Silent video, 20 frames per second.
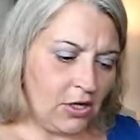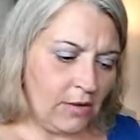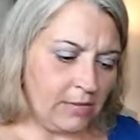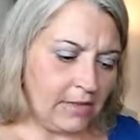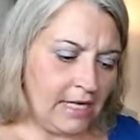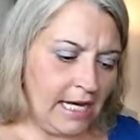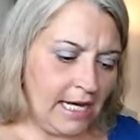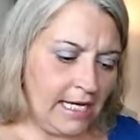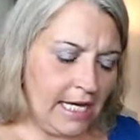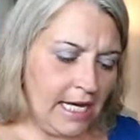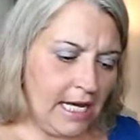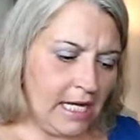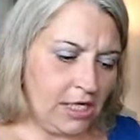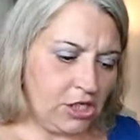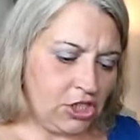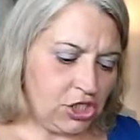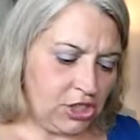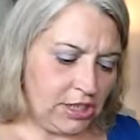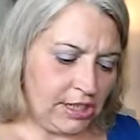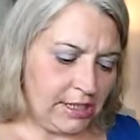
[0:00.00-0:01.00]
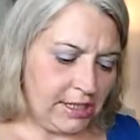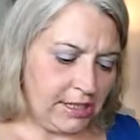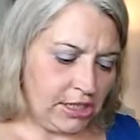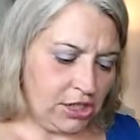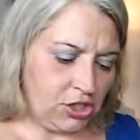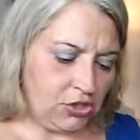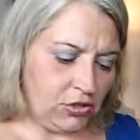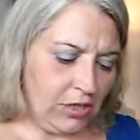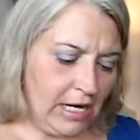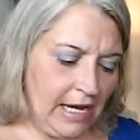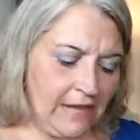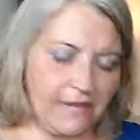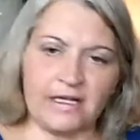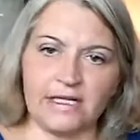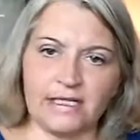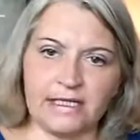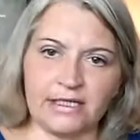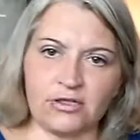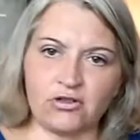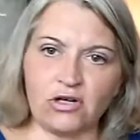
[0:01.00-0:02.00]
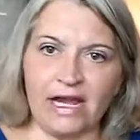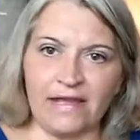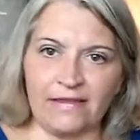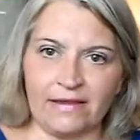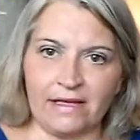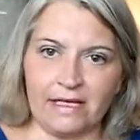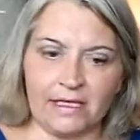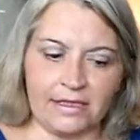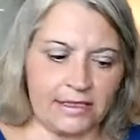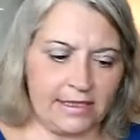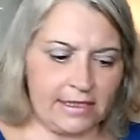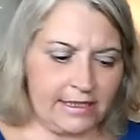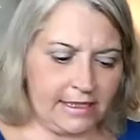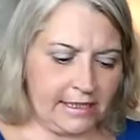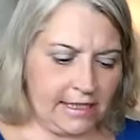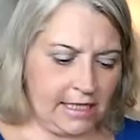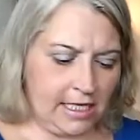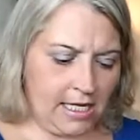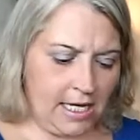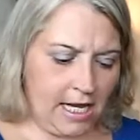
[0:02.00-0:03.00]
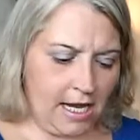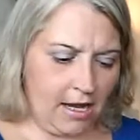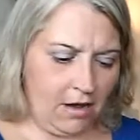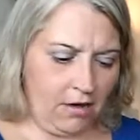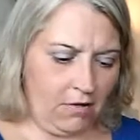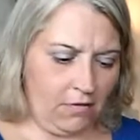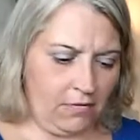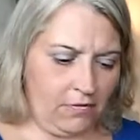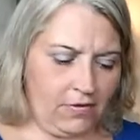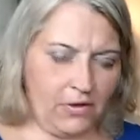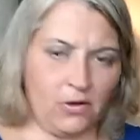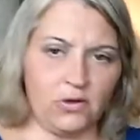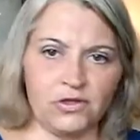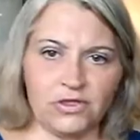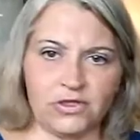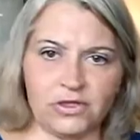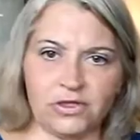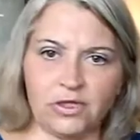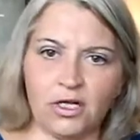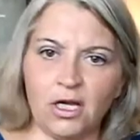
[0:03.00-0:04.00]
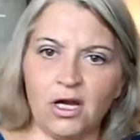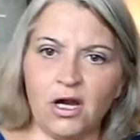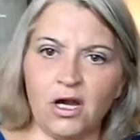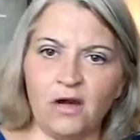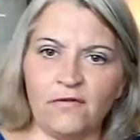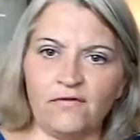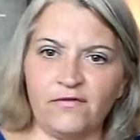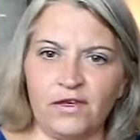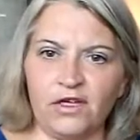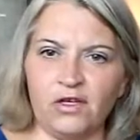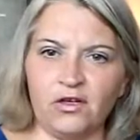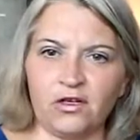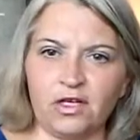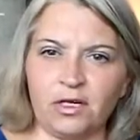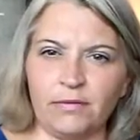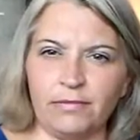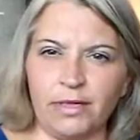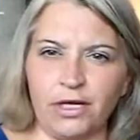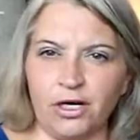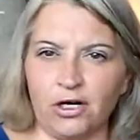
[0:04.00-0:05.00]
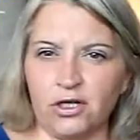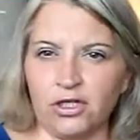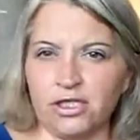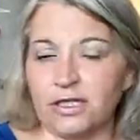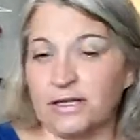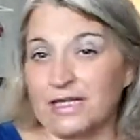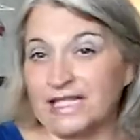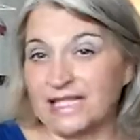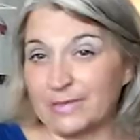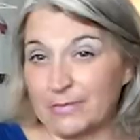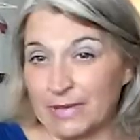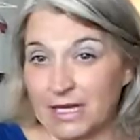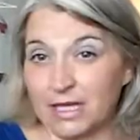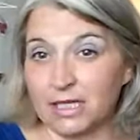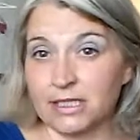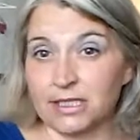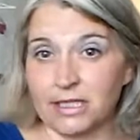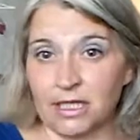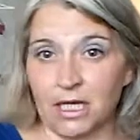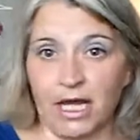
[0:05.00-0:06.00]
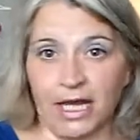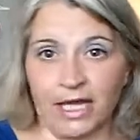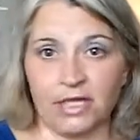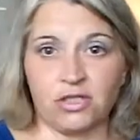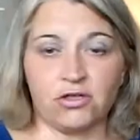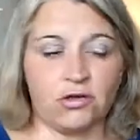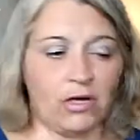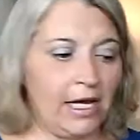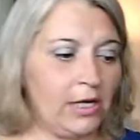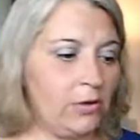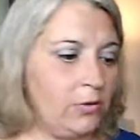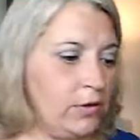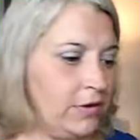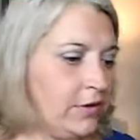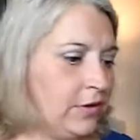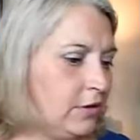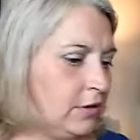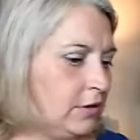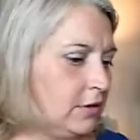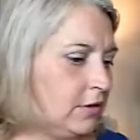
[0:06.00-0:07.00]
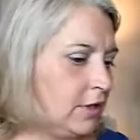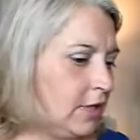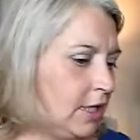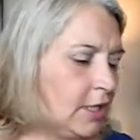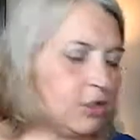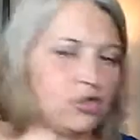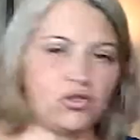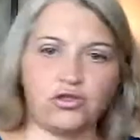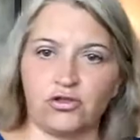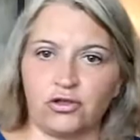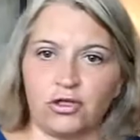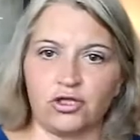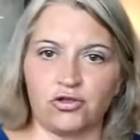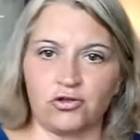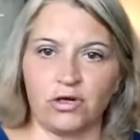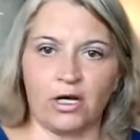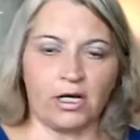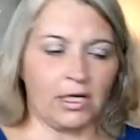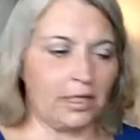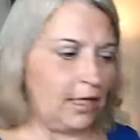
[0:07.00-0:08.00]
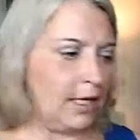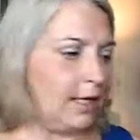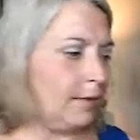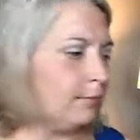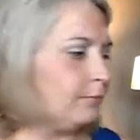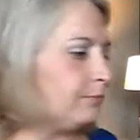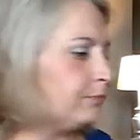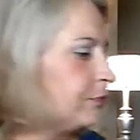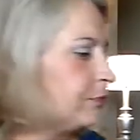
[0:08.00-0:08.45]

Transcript: So I'm kind of anxious to try these and see how those feel compared to the Spanx that I had tried with the Trunk Club.